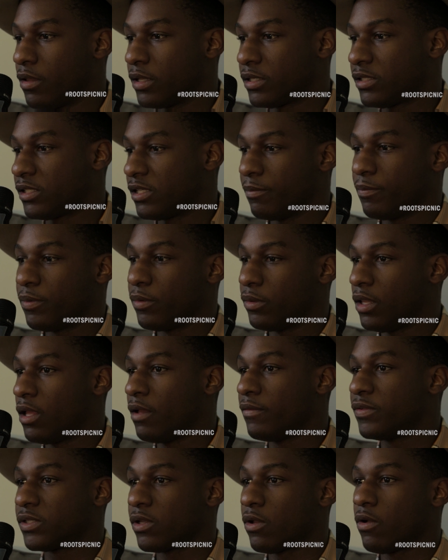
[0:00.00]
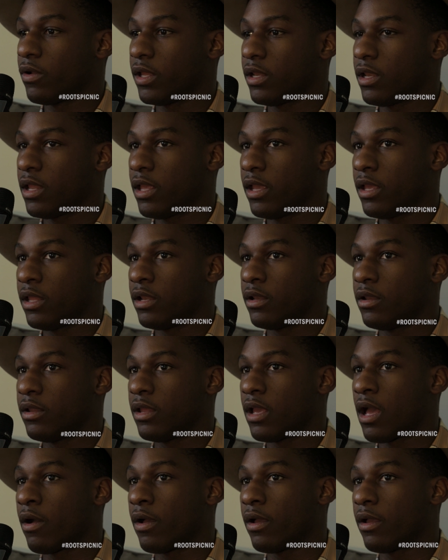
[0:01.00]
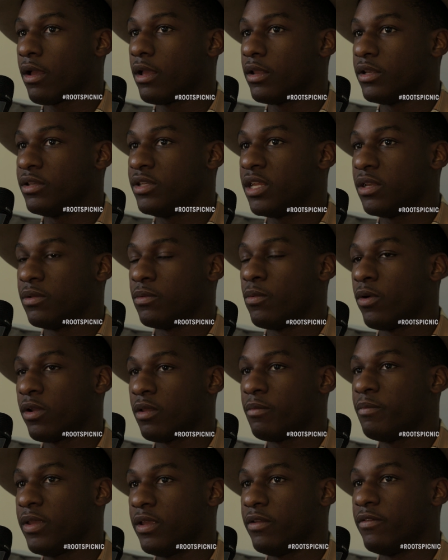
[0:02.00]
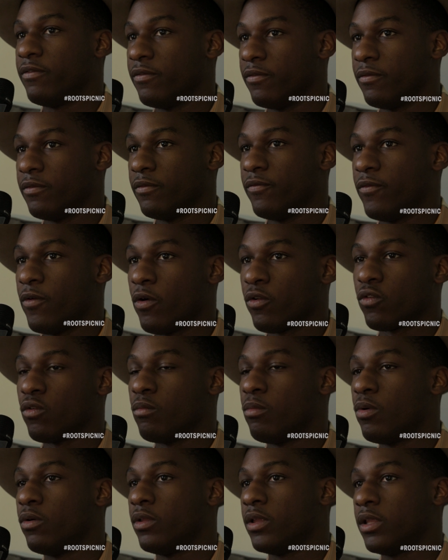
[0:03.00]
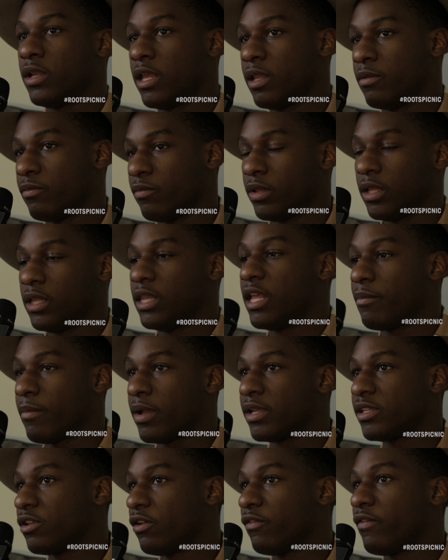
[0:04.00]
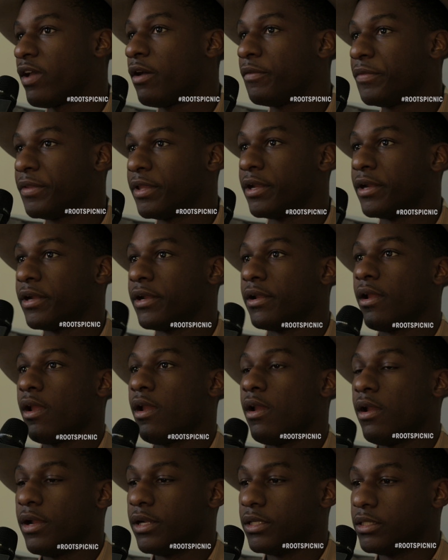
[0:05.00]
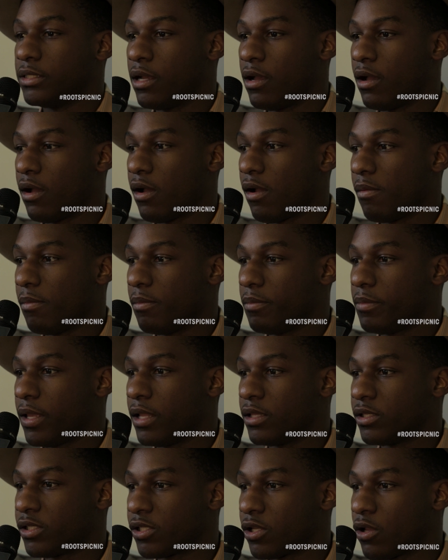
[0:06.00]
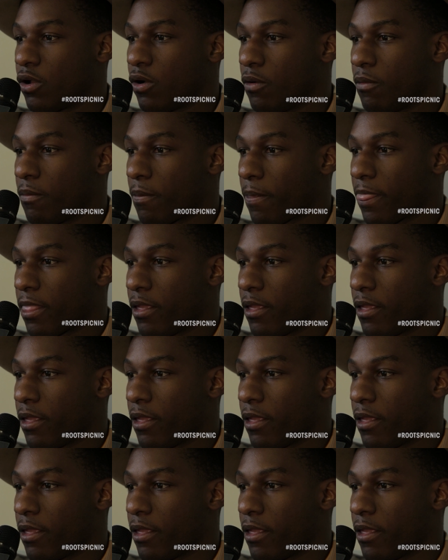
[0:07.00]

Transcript: simple love song, and I didn't want to be vulnerable and really let myself out there. And so